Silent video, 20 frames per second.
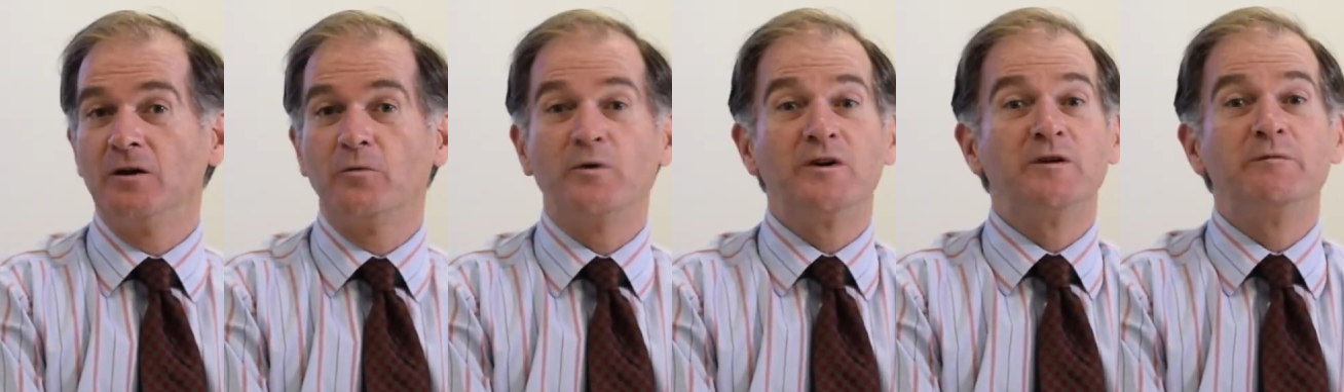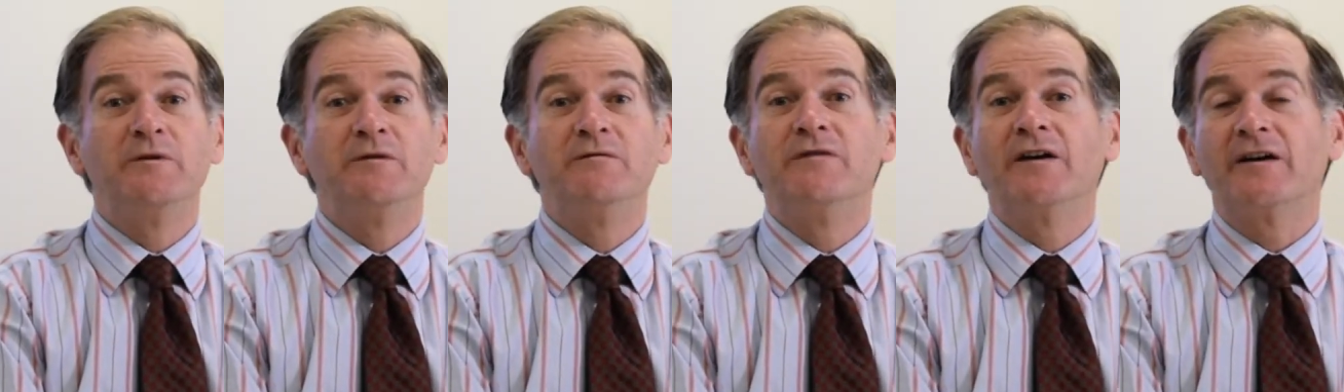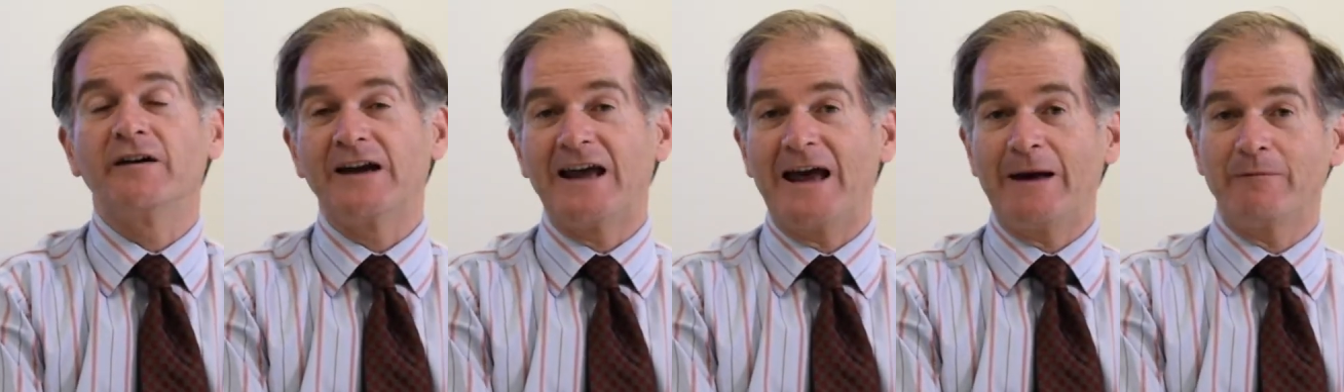We'd have been
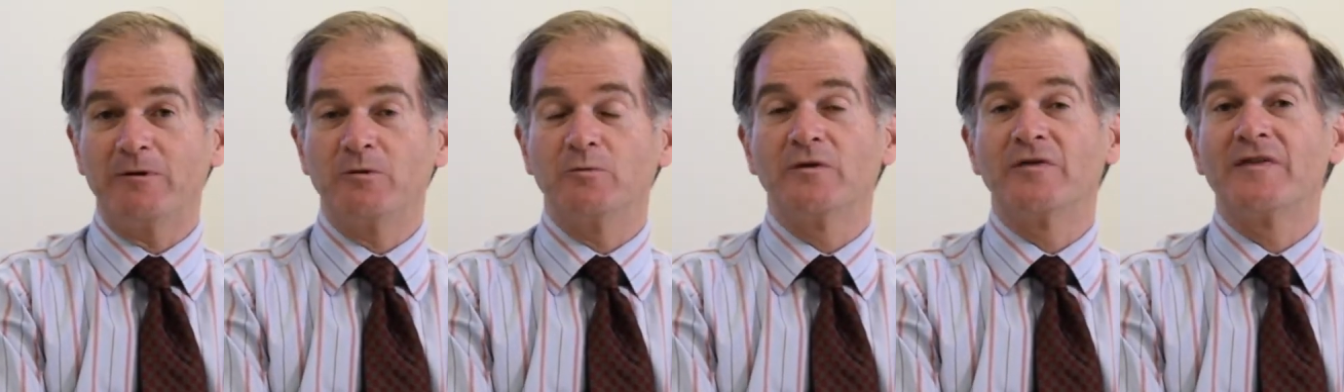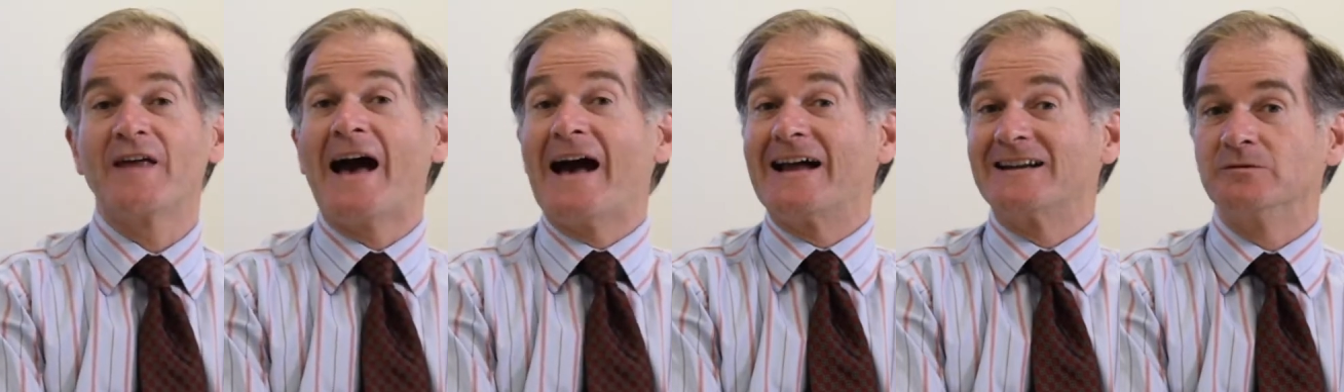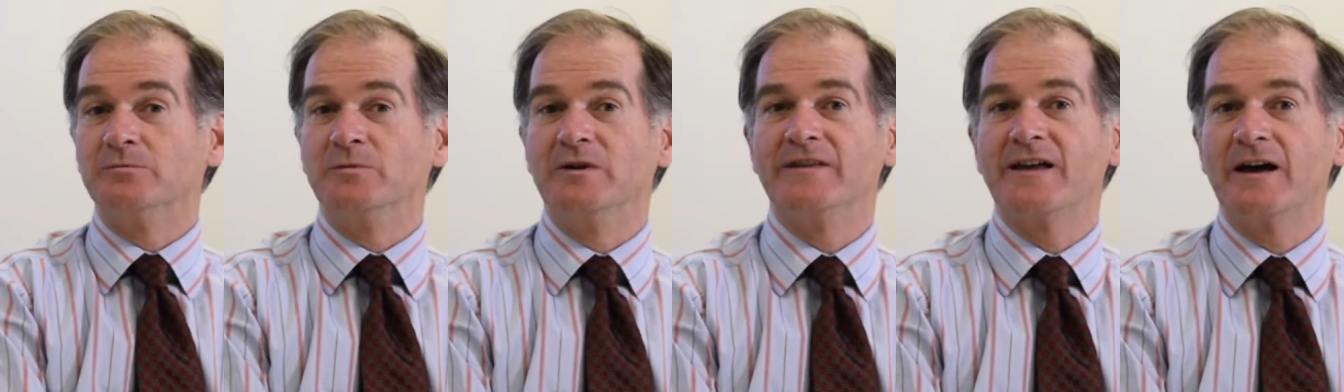very happy with that,
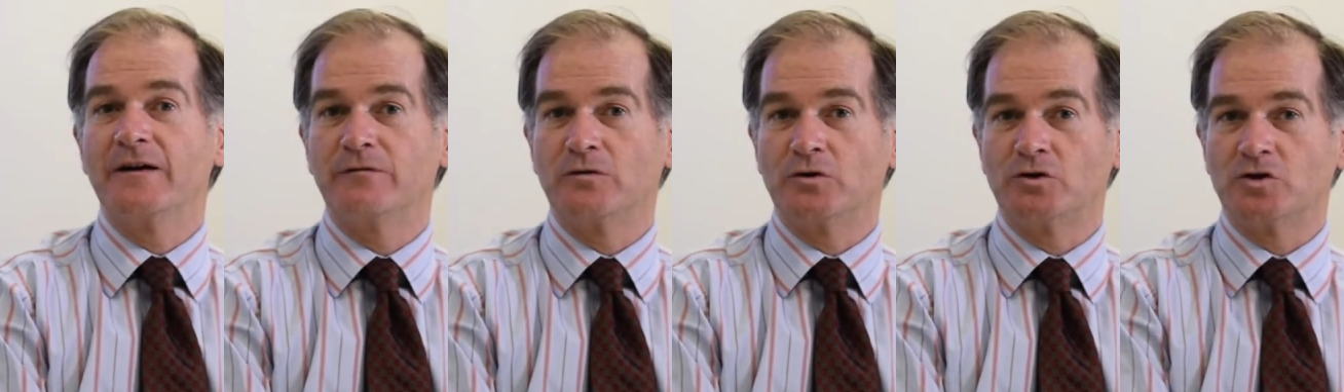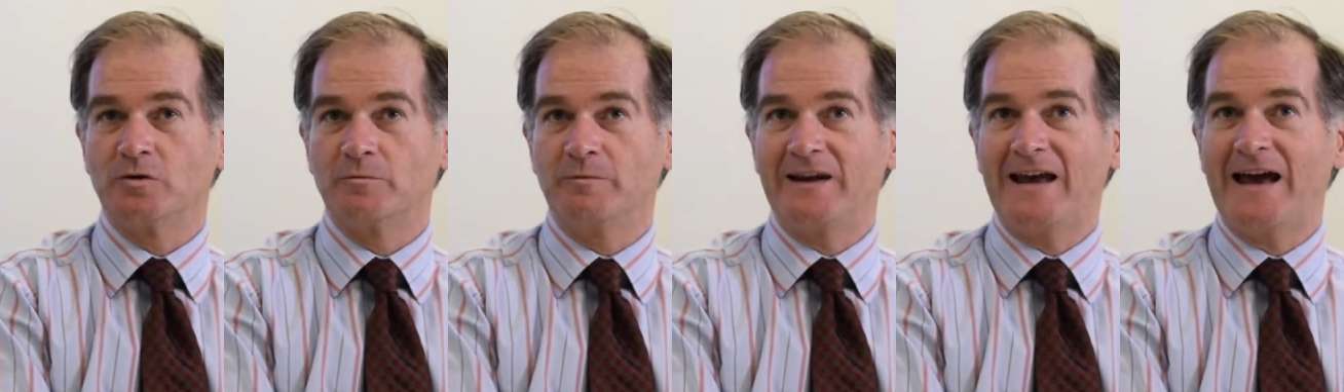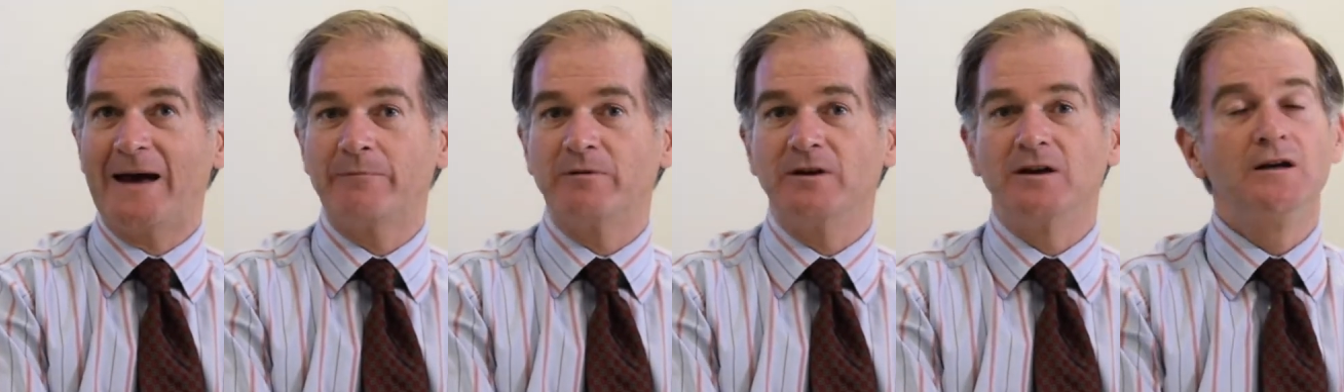and we therefore should be
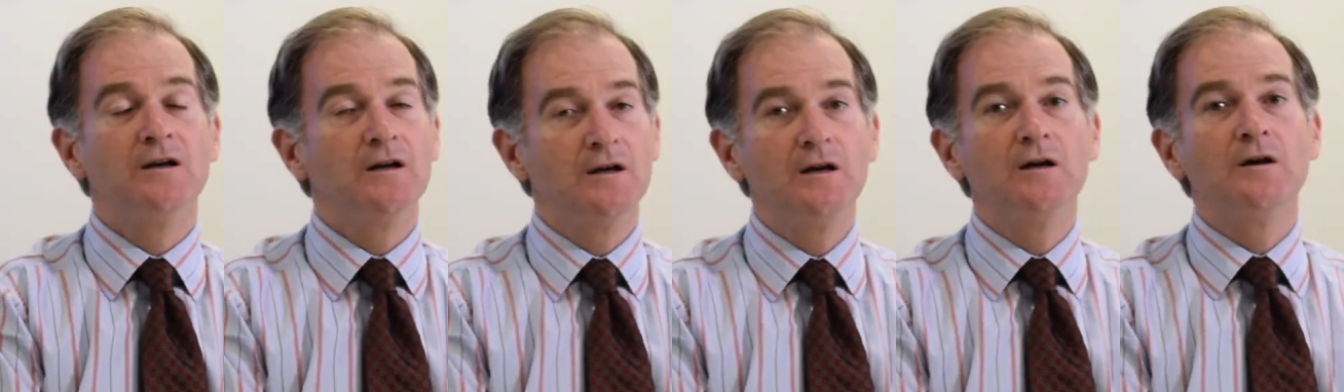happy